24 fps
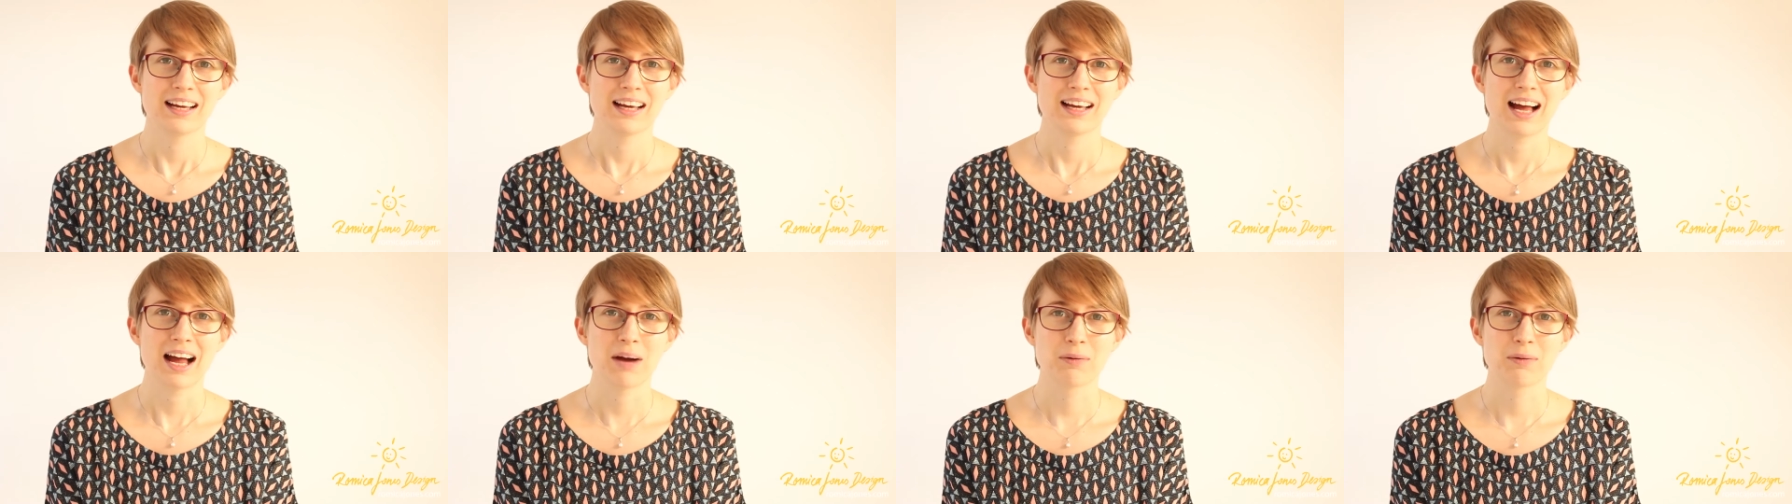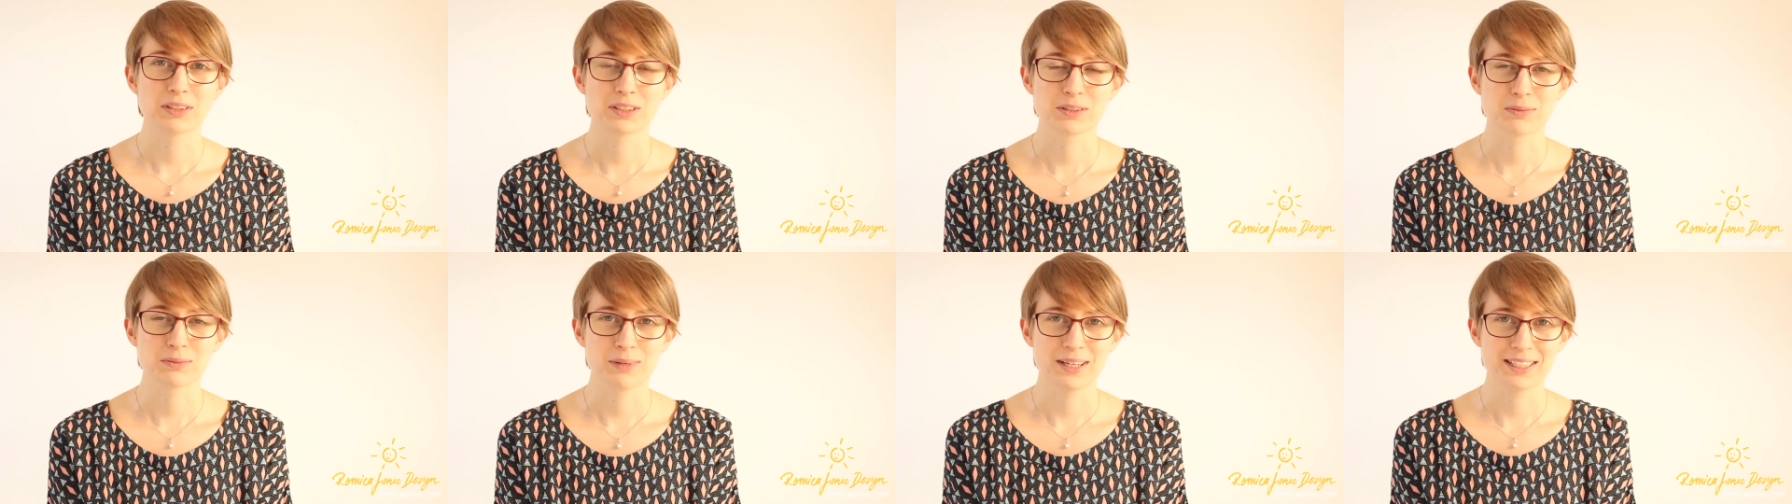I
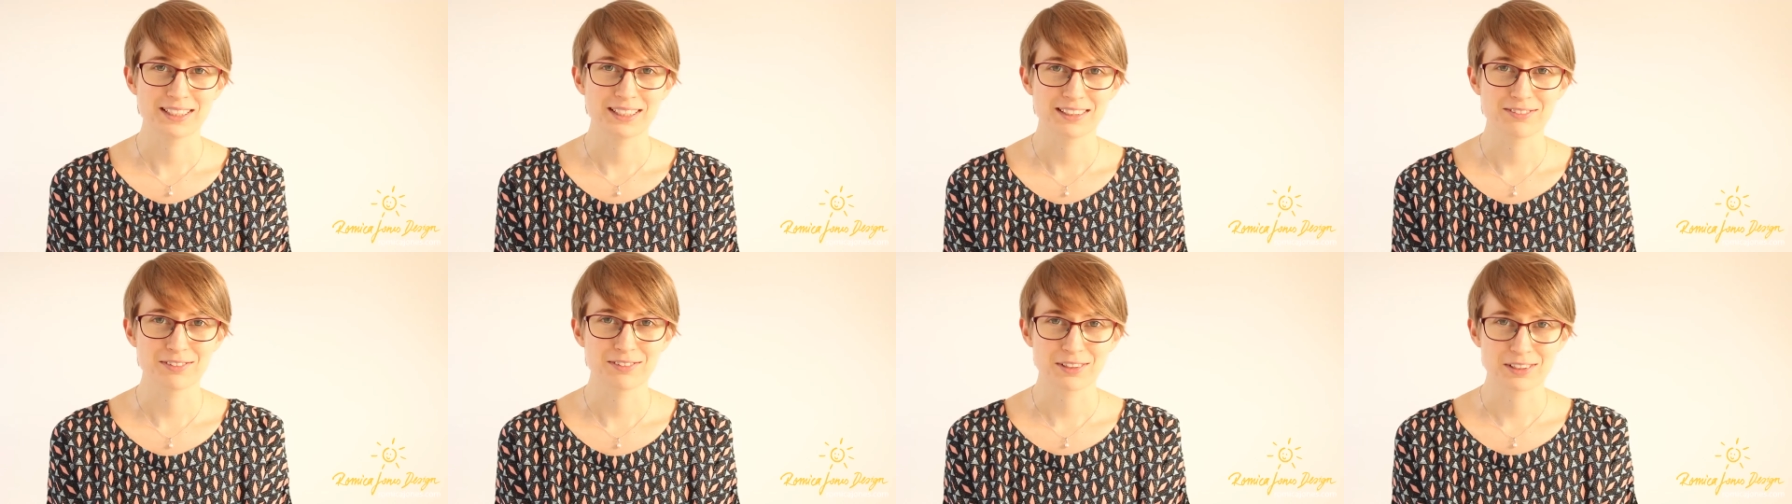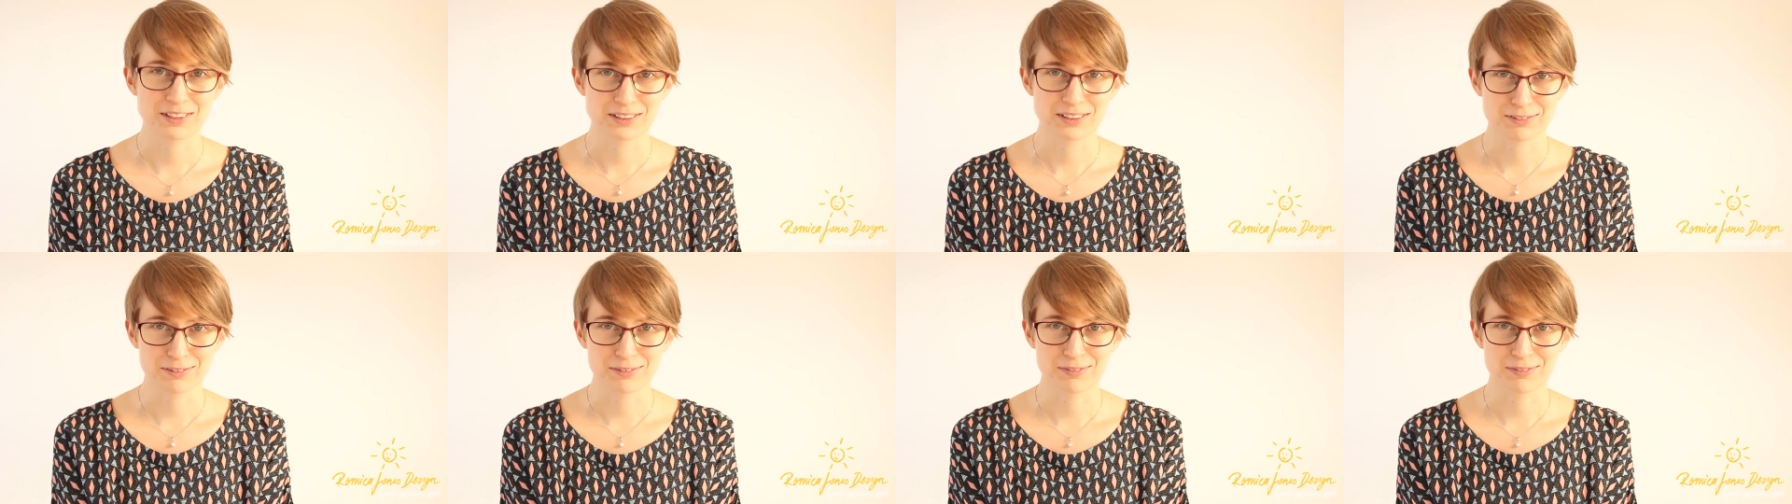was waiting for
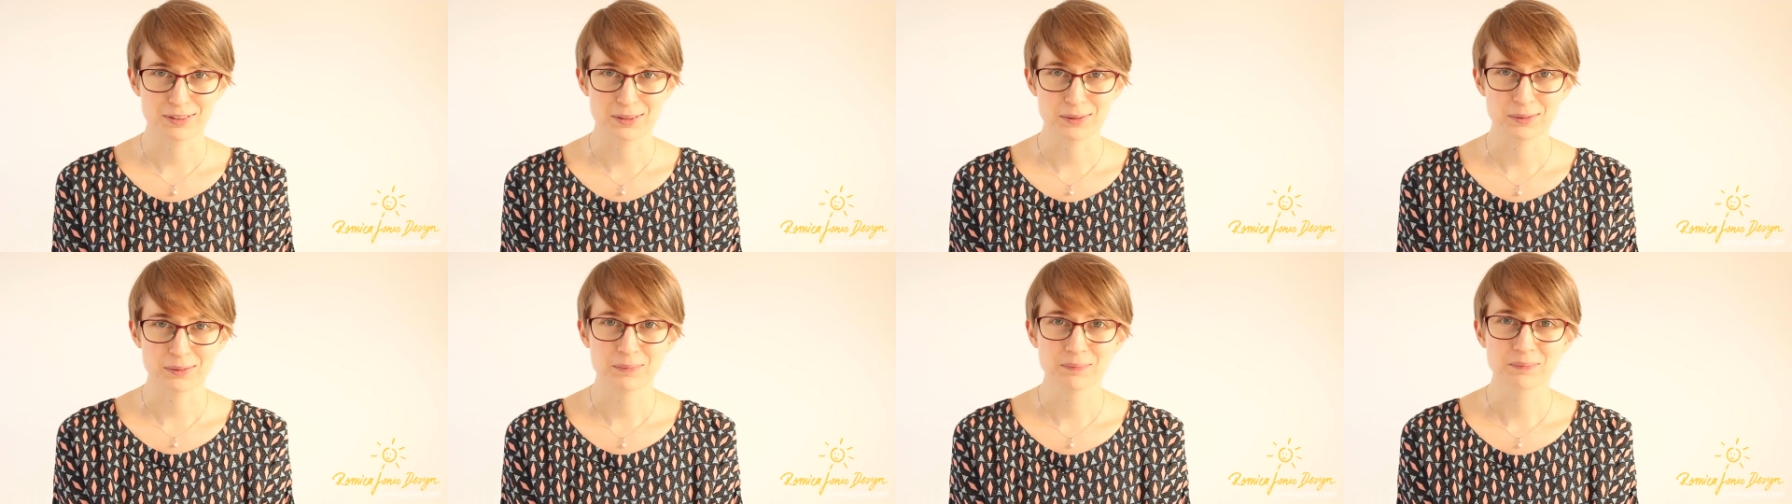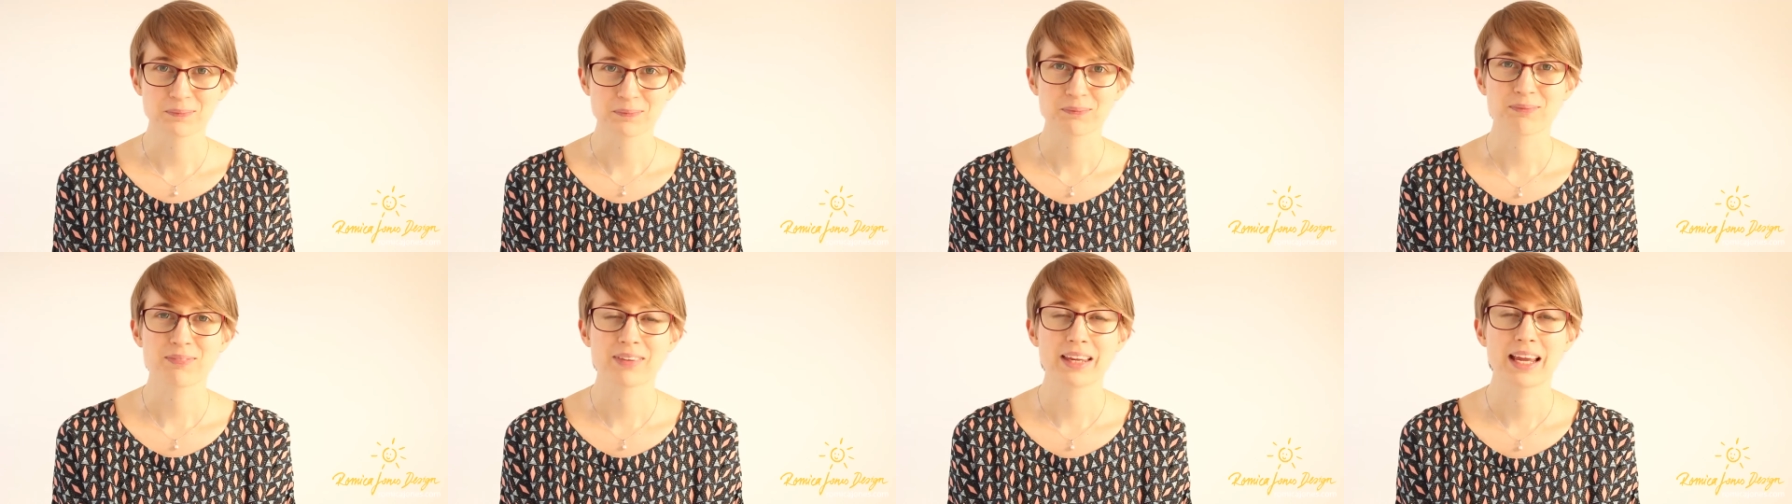this review.
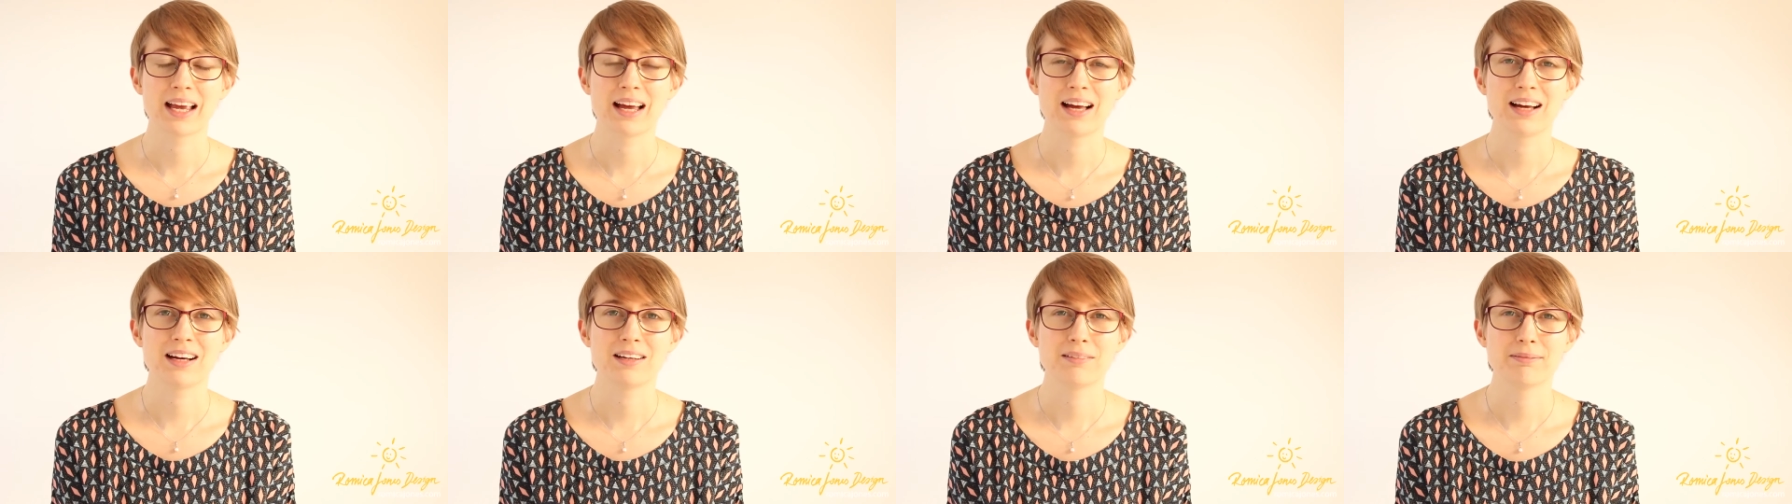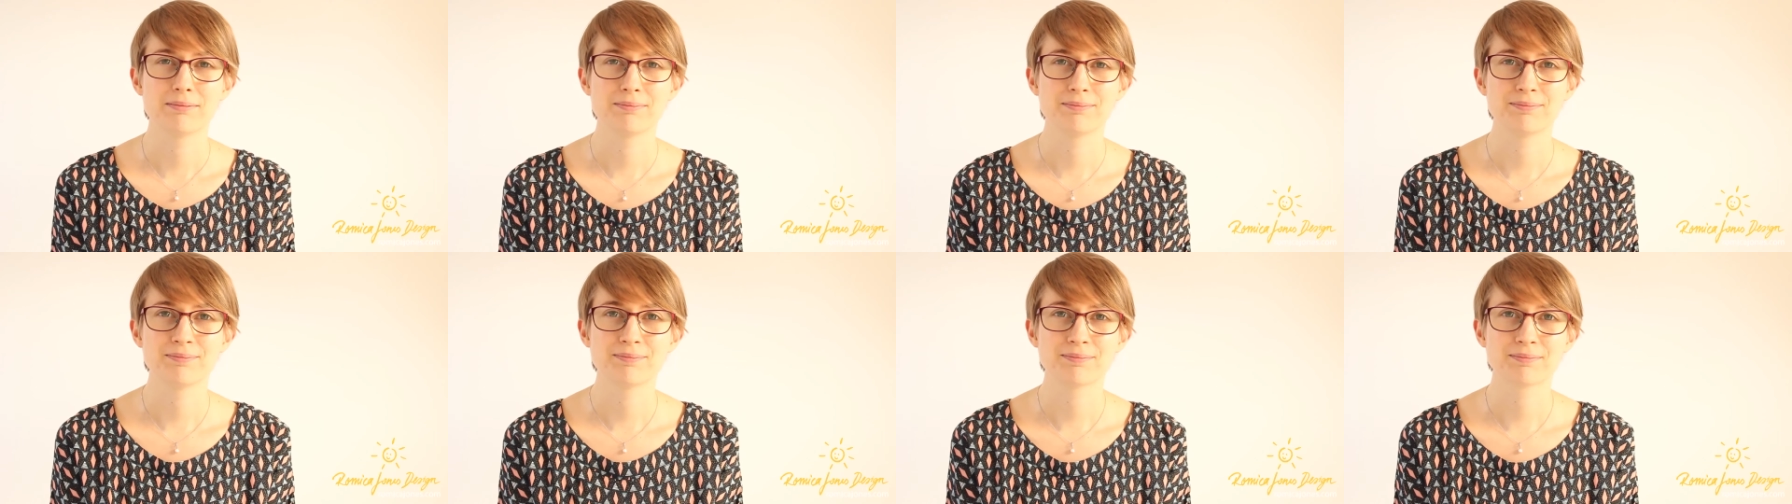
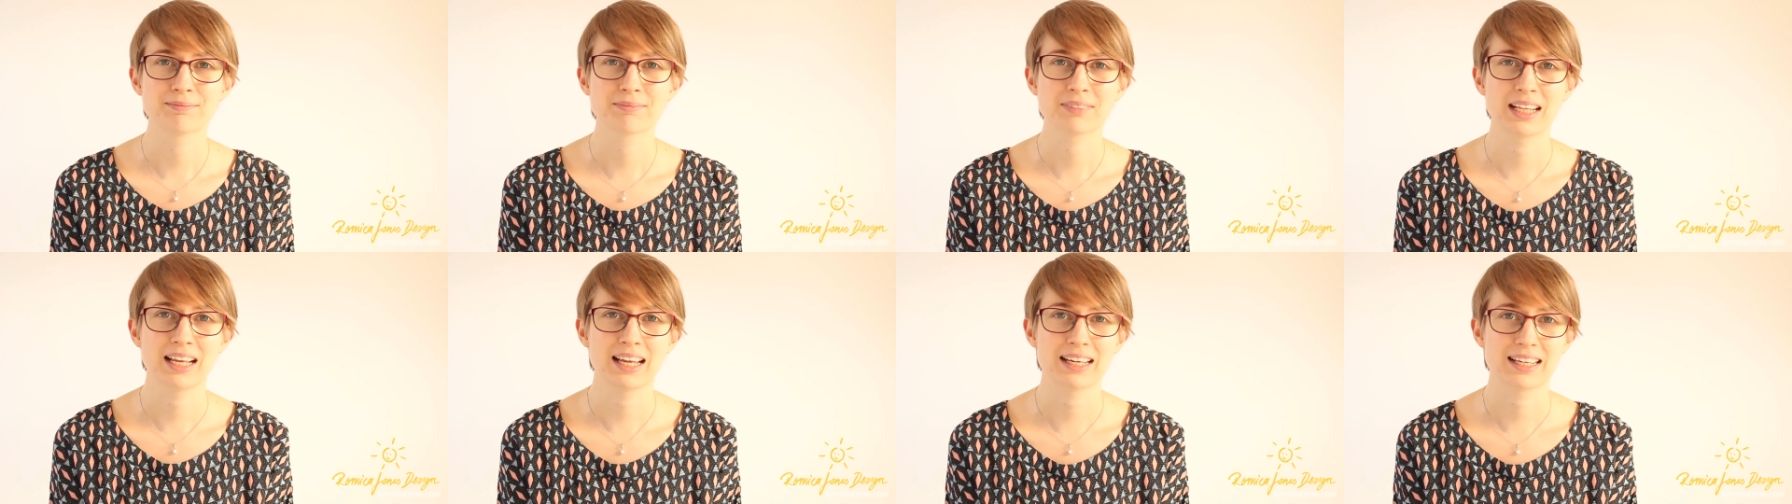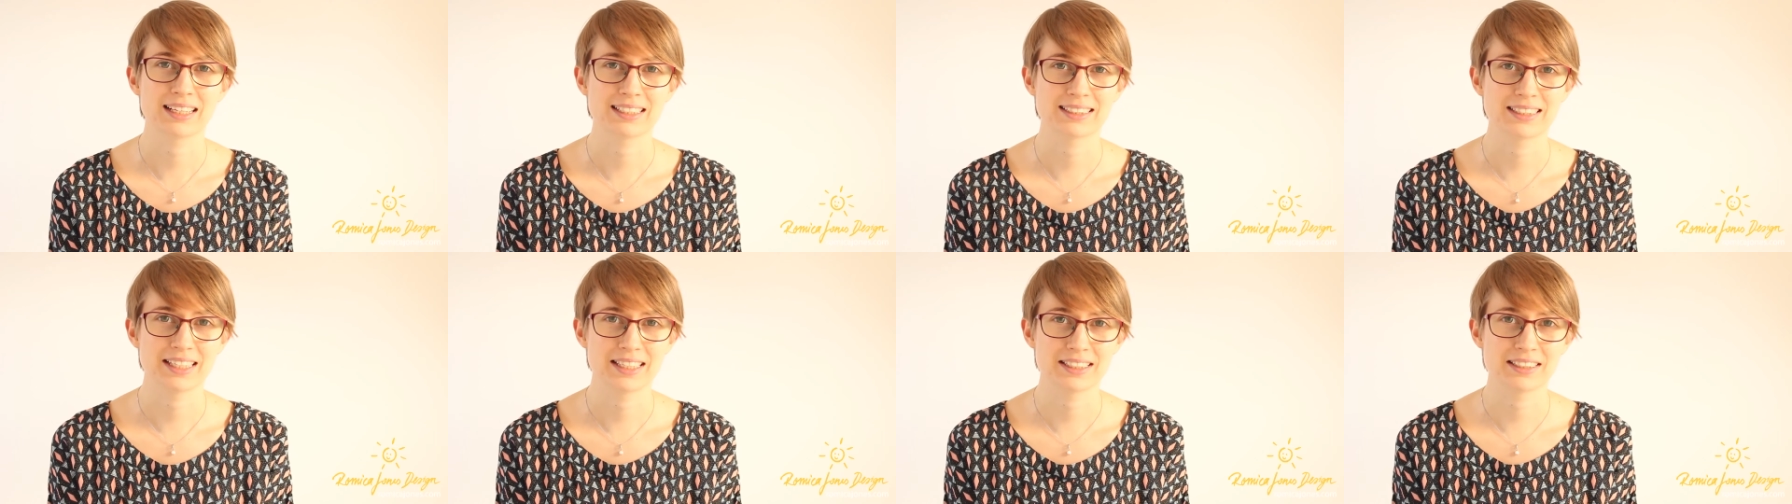Like
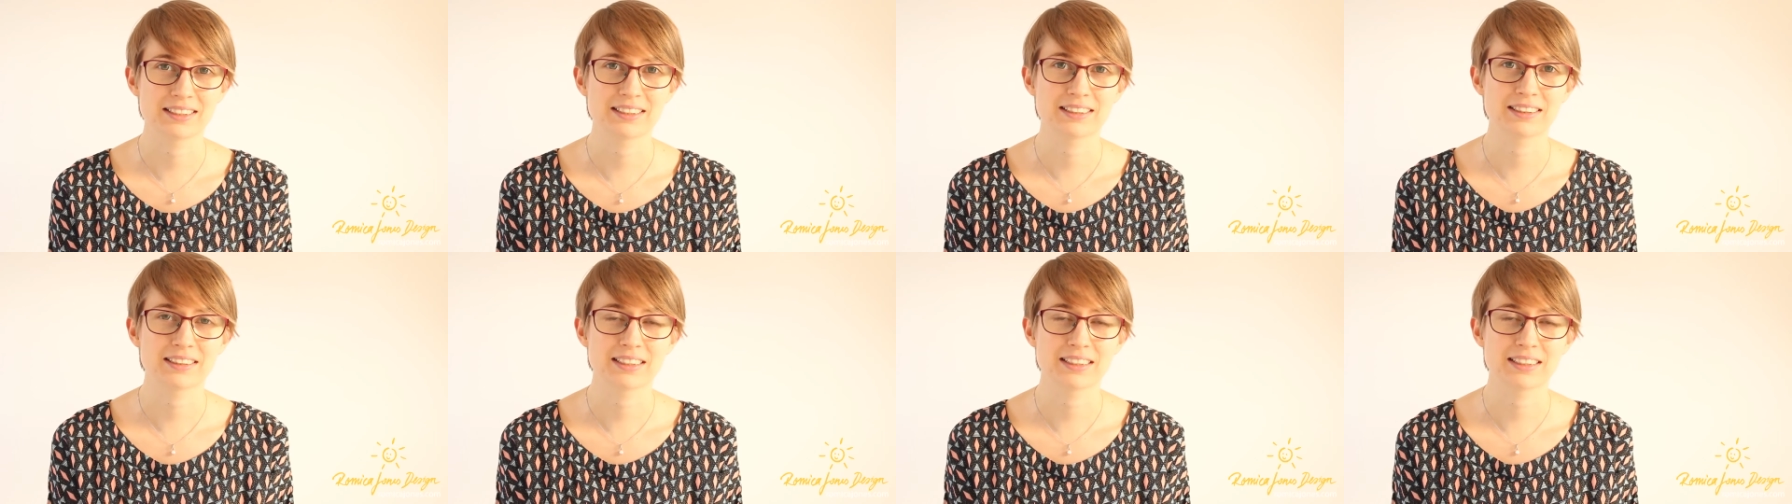I said,